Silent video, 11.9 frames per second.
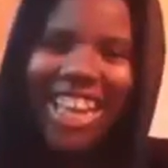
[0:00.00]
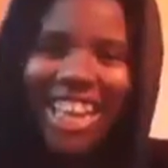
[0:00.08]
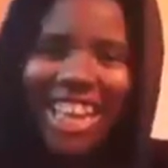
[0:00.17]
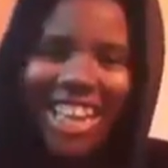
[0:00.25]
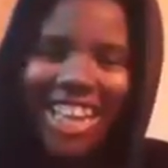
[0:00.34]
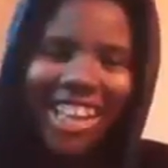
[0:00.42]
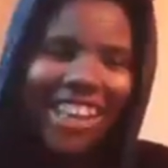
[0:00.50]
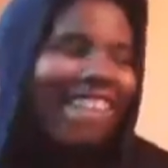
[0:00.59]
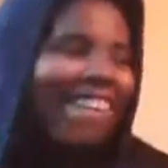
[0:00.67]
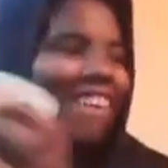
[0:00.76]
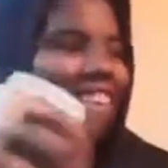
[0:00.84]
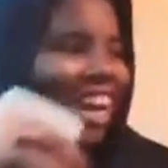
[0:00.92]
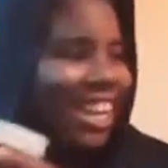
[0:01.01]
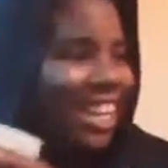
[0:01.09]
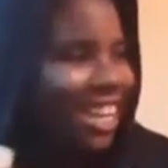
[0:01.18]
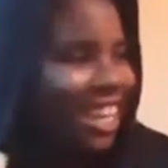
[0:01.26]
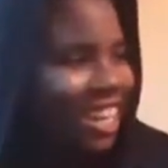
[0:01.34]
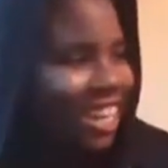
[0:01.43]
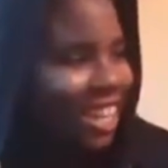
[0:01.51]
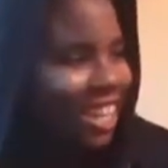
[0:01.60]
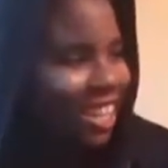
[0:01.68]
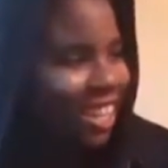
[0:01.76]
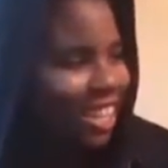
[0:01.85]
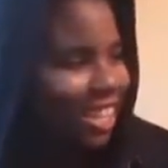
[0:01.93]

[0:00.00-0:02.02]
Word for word: from my mouth oh what you know of